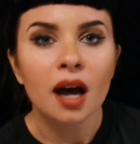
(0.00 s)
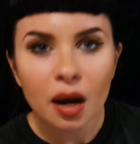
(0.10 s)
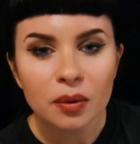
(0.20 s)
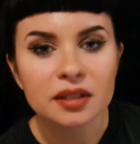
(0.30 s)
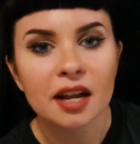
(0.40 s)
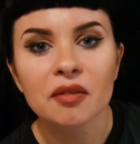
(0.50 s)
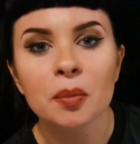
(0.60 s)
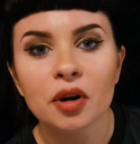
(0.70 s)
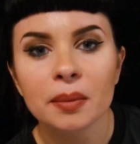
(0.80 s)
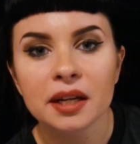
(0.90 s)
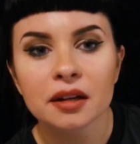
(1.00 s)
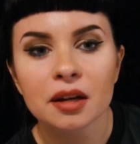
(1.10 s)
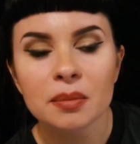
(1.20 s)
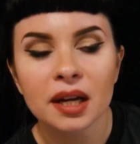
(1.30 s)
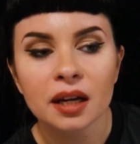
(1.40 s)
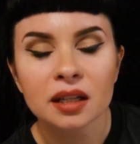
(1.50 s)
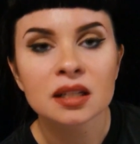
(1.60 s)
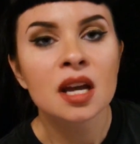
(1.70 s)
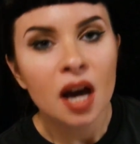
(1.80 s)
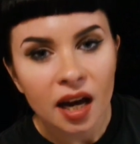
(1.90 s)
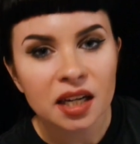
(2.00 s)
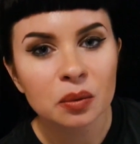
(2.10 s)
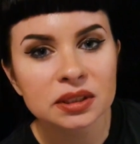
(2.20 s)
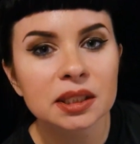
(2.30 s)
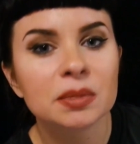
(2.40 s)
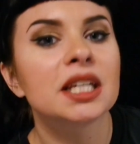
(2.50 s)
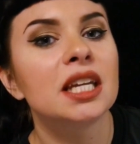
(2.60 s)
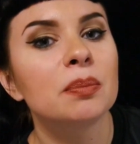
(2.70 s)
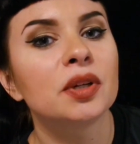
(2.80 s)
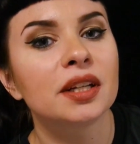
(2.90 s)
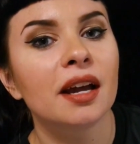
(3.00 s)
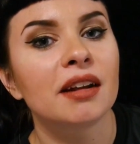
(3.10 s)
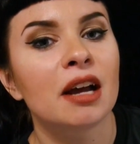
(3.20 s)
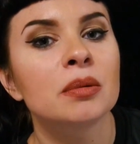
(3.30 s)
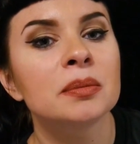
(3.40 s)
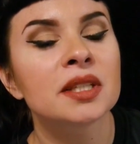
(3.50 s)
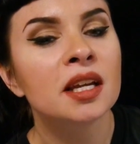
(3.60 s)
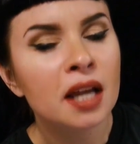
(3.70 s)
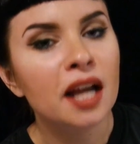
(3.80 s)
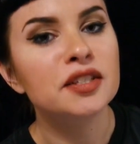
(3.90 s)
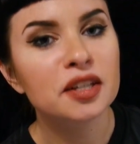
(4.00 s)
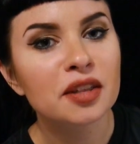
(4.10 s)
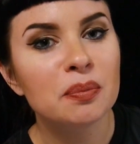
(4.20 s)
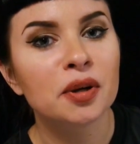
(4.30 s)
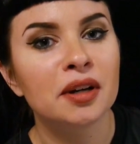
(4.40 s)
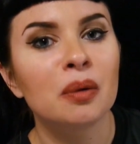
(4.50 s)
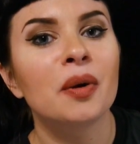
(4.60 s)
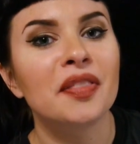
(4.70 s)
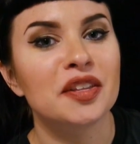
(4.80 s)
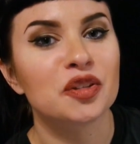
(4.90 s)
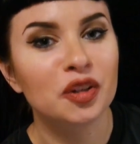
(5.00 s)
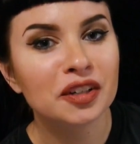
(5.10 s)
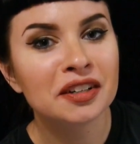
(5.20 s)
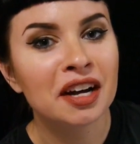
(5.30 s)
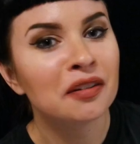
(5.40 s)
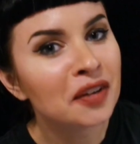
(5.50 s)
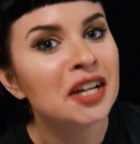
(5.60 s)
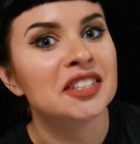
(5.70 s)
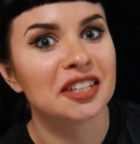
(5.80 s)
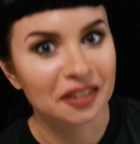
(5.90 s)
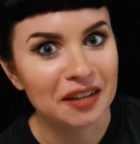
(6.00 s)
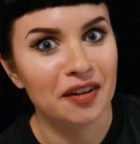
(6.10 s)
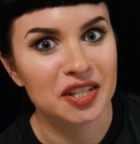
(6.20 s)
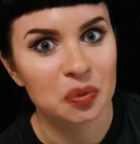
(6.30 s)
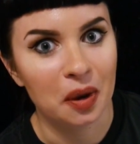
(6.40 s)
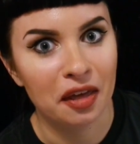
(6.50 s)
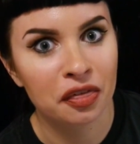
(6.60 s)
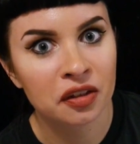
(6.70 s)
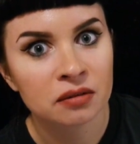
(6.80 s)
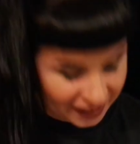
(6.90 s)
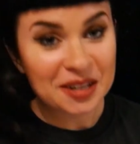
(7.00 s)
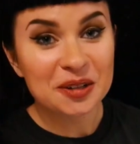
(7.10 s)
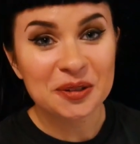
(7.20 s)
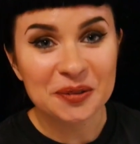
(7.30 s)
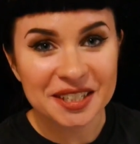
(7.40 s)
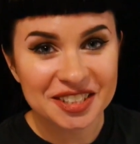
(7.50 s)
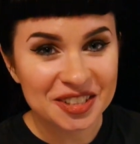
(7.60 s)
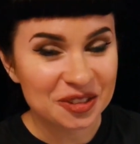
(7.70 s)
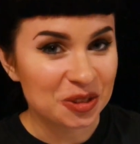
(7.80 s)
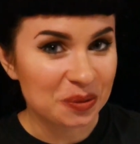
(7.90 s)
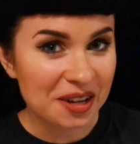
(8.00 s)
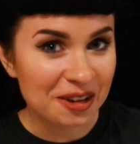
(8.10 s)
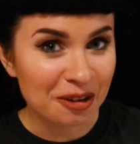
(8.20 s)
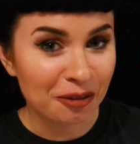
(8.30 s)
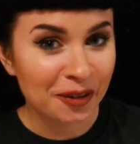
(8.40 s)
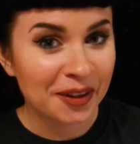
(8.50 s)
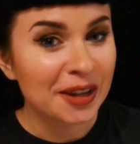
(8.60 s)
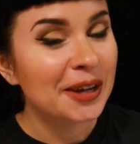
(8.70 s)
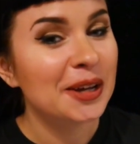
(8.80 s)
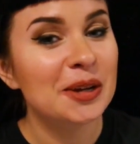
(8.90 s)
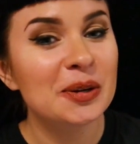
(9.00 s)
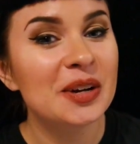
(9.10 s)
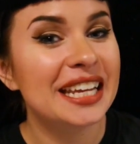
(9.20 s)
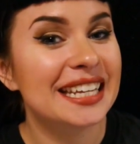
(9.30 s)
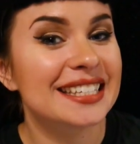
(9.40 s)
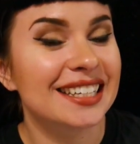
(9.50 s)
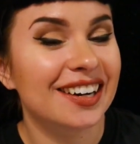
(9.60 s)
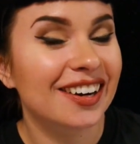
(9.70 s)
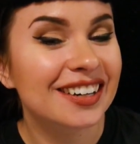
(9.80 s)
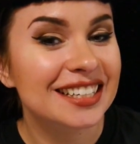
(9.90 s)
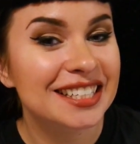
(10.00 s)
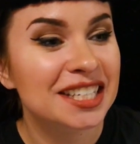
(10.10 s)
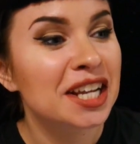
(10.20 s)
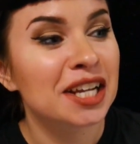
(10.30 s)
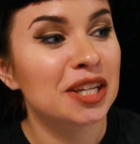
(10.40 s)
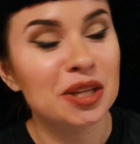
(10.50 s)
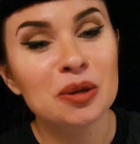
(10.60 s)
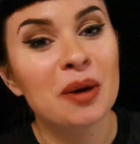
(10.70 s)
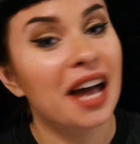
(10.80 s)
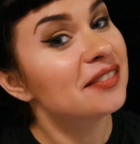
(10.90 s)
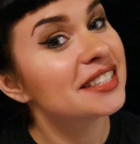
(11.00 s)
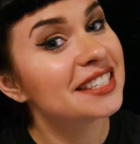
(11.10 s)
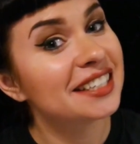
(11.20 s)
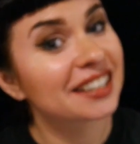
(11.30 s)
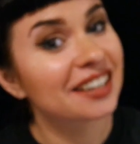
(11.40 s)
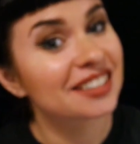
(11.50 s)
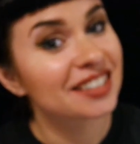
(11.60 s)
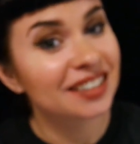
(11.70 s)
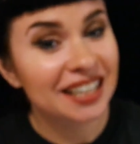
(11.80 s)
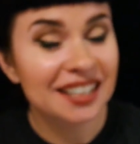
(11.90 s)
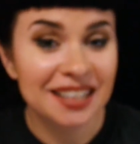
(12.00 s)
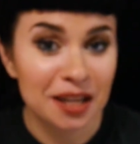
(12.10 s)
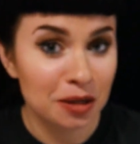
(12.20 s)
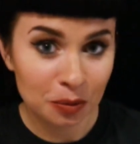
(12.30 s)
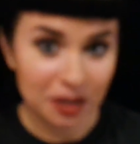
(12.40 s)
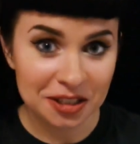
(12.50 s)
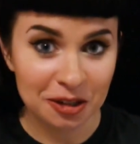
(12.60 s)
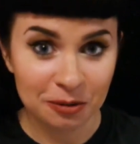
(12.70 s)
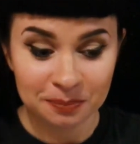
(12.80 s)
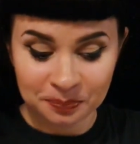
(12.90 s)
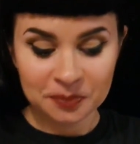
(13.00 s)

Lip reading: I want Nevermore to make a comeback, and I want them to keep putting out albums until they put out one that's good enough to leave us with. Question 12. Who is an artist you haven't seen in concert yet that you want to?